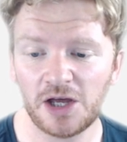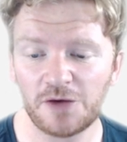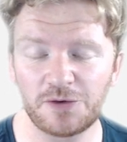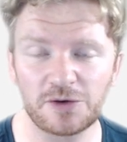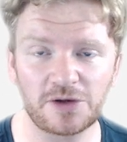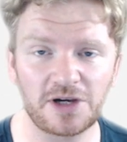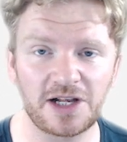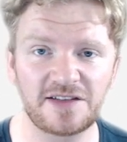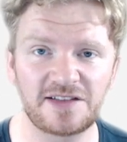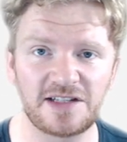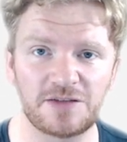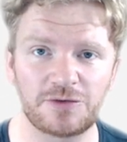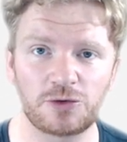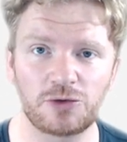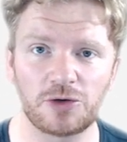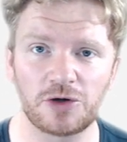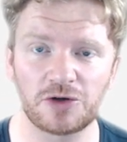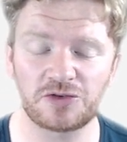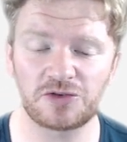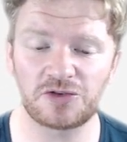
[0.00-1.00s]
Field lines never
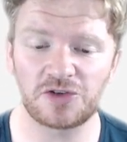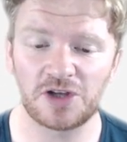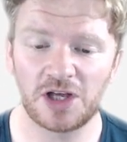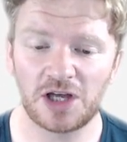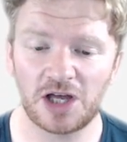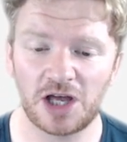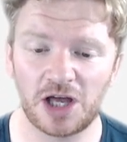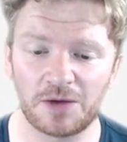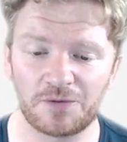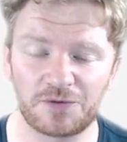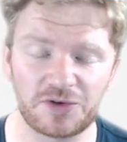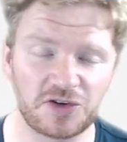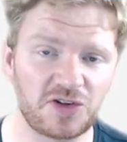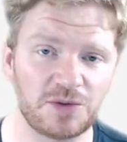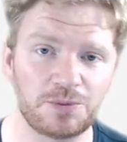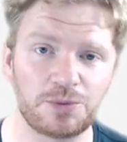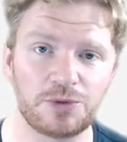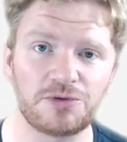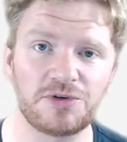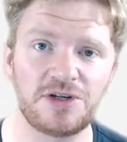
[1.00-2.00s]
cross, um, for the
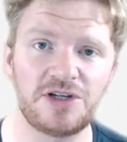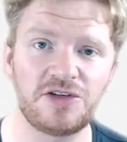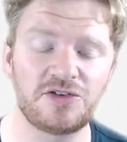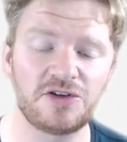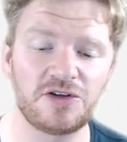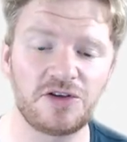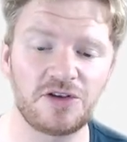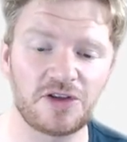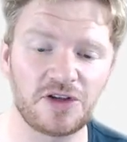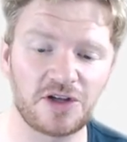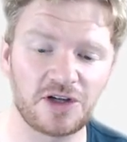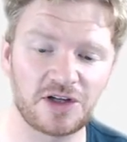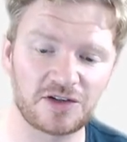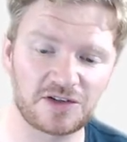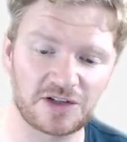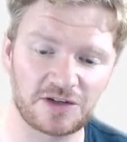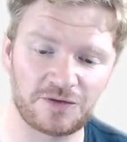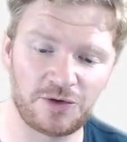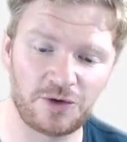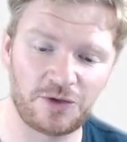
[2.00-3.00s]
simple reason
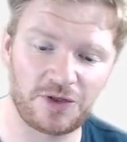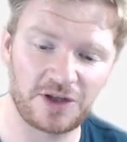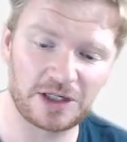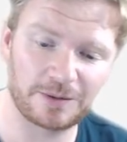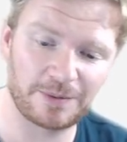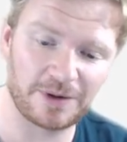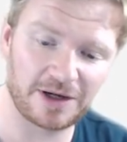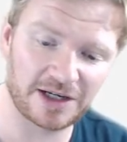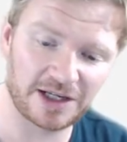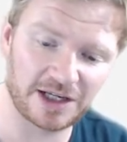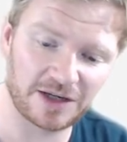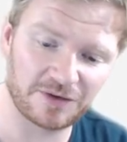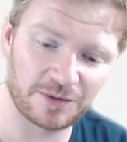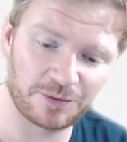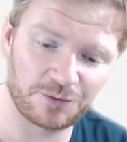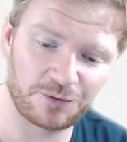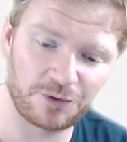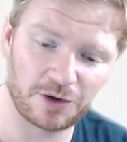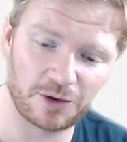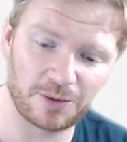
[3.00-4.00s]
that if you think about it, if
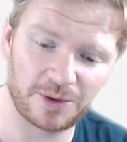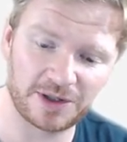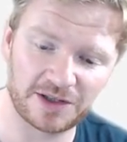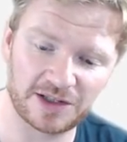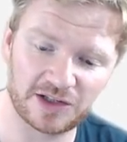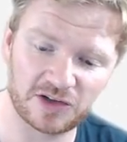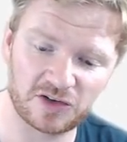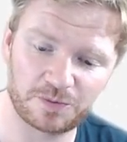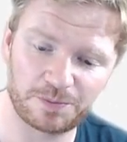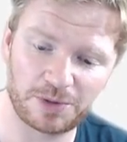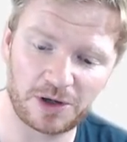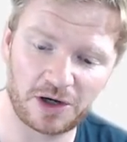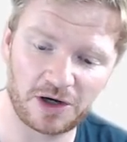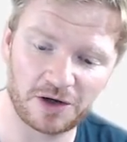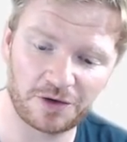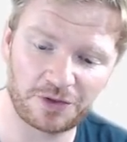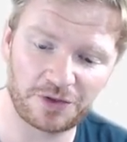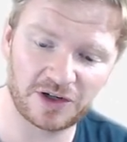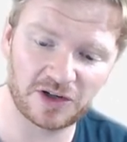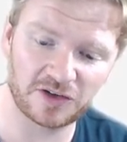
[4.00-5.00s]
I'm following this
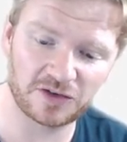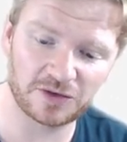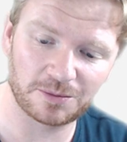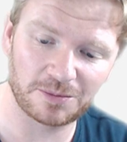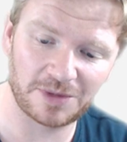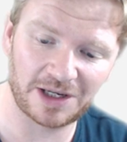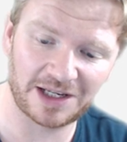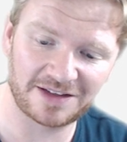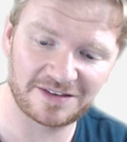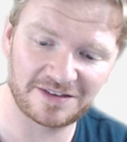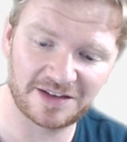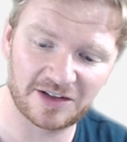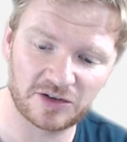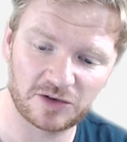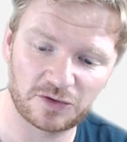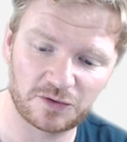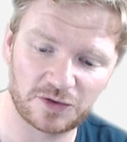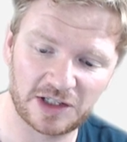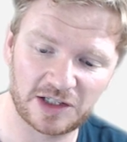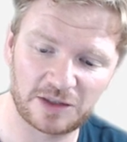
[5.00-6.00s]
path, it doesn't make
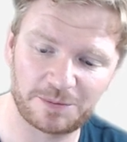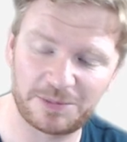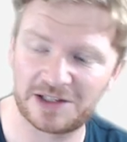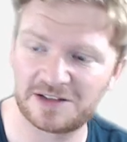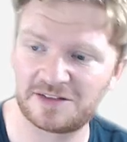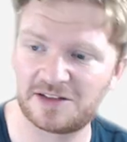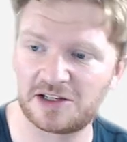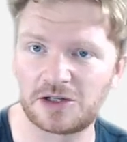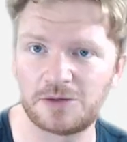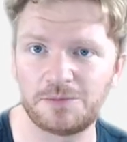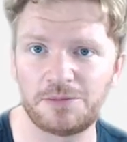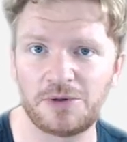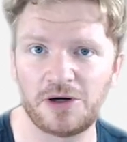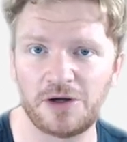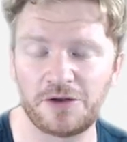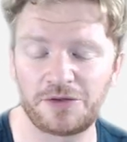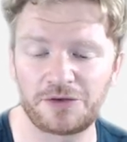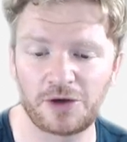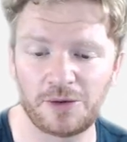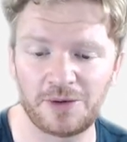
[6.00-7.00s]
sense for there to be a second
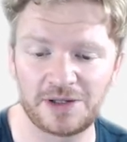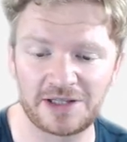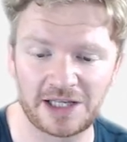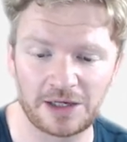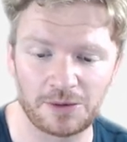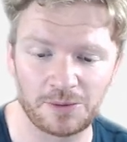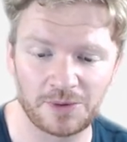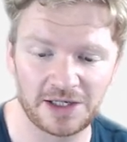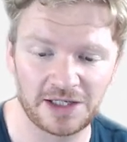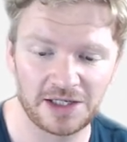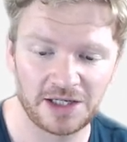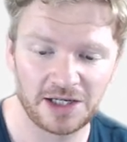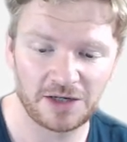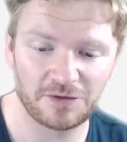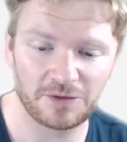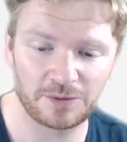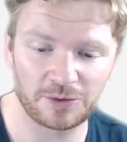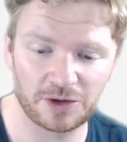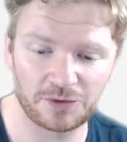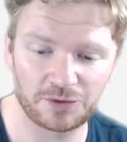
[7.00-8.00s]
path going that way.
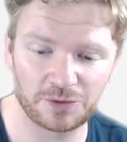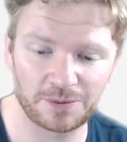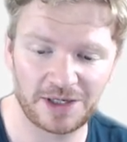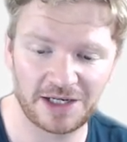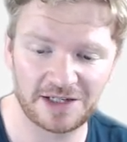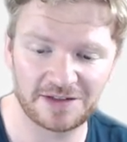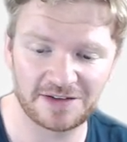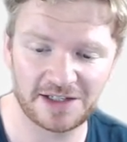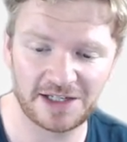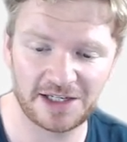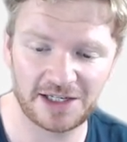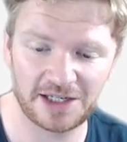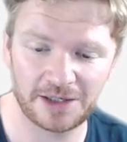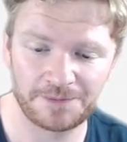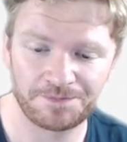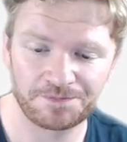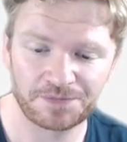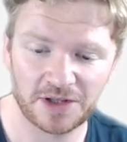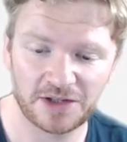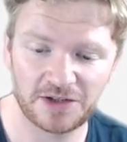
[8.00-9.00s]
If I'm going from here to here,
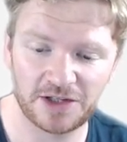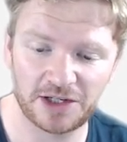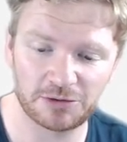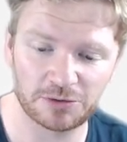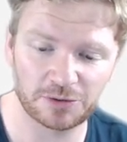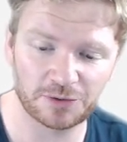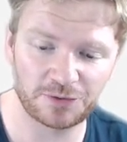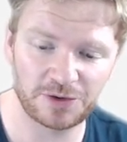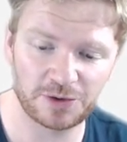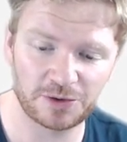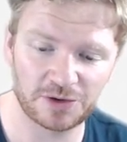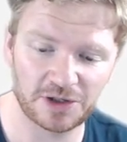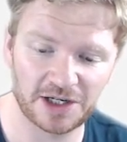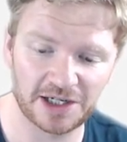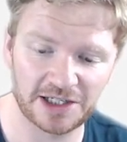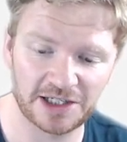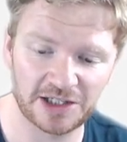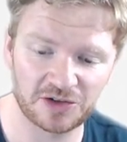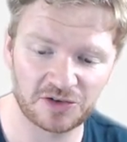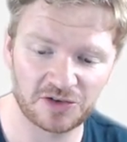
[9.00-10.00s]
there a field
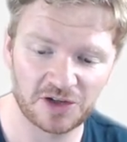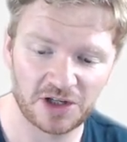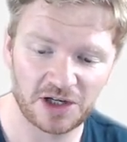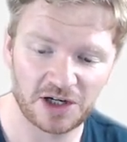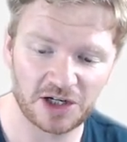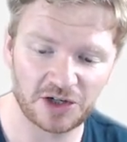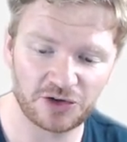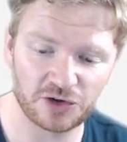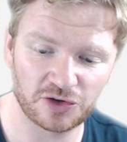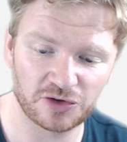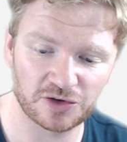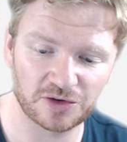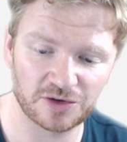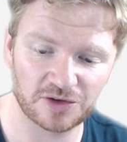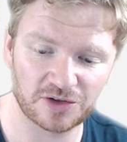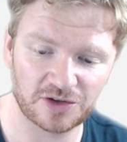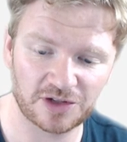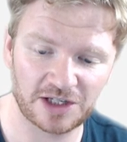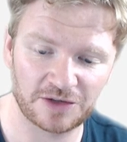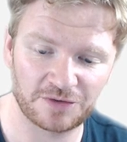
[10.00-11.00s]
line is, I shouldn't,
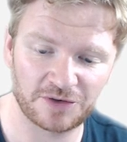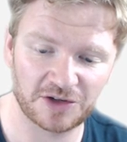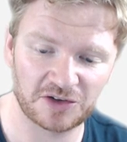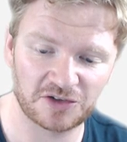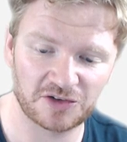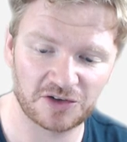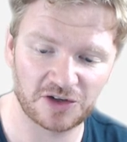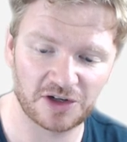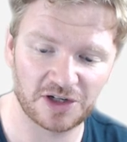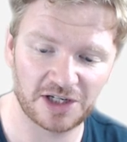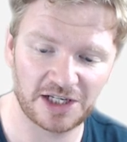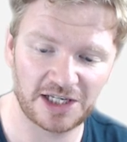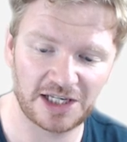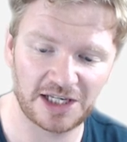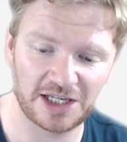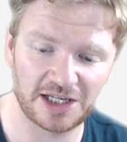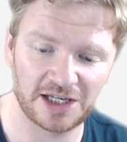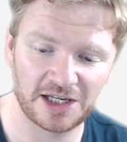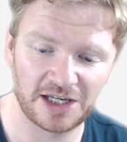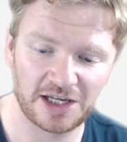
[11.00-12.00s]
if I start
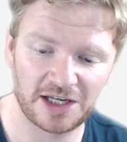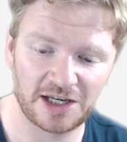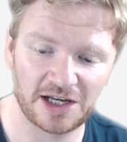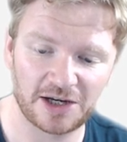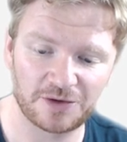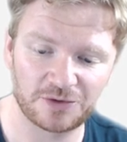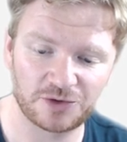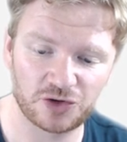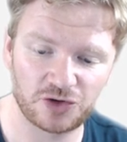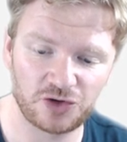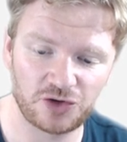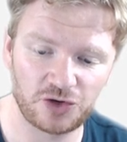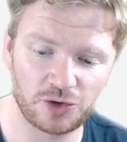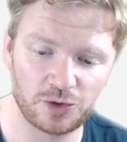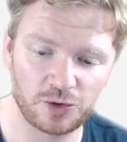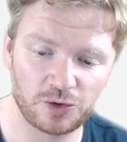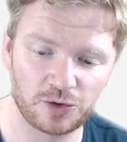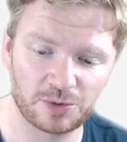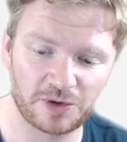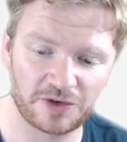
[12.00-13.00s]
here, have to
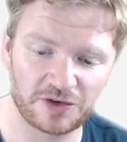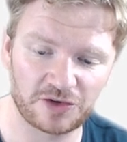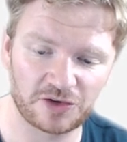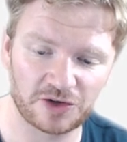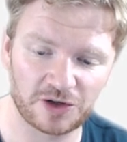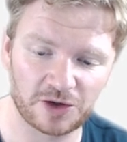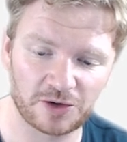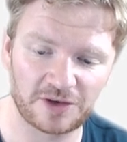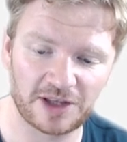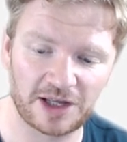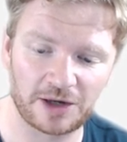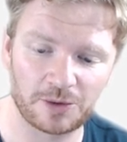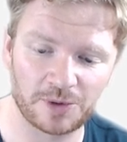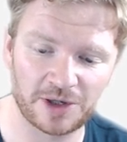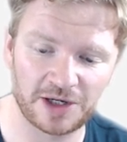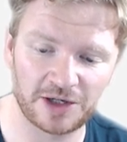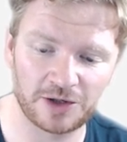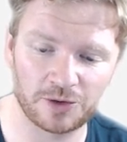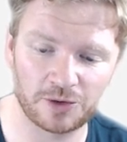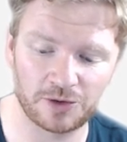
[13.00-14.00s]
choose whether to go that
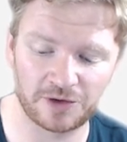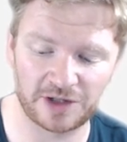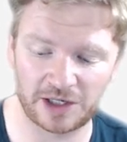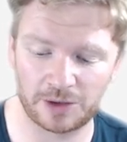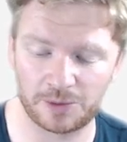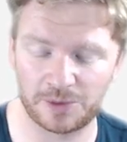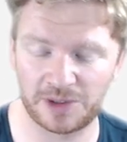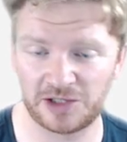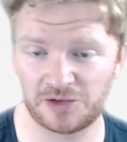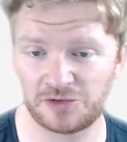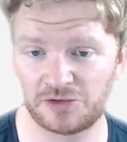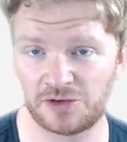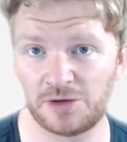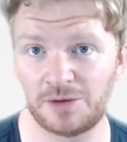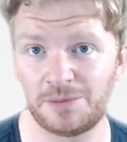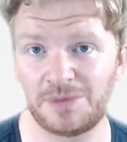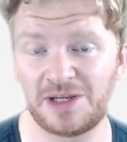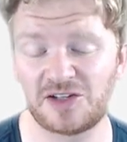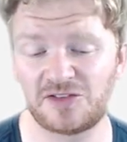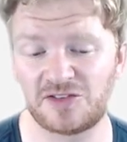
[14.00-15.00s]
way or that way. So
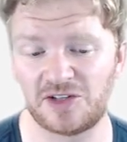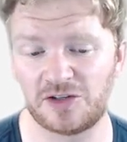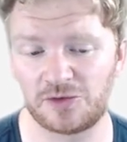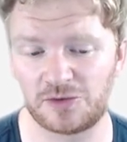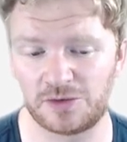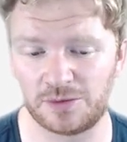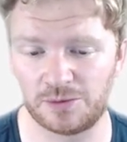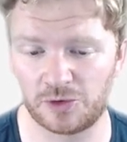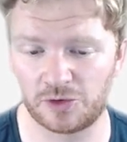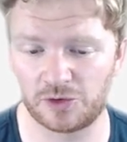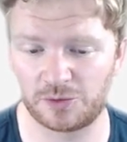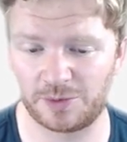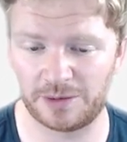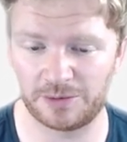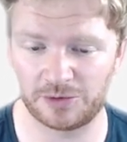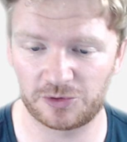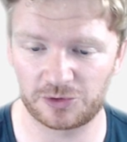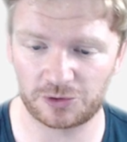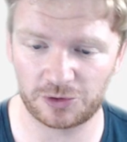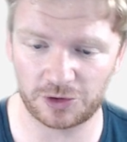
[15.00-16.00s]
it makes sense for them not to be
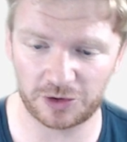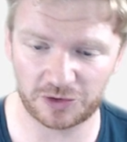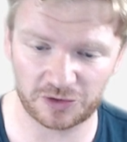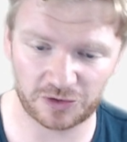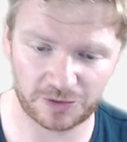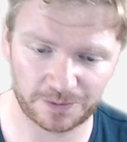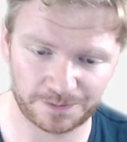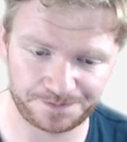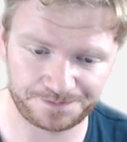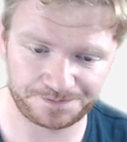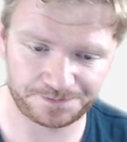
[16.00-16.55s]
able to cross.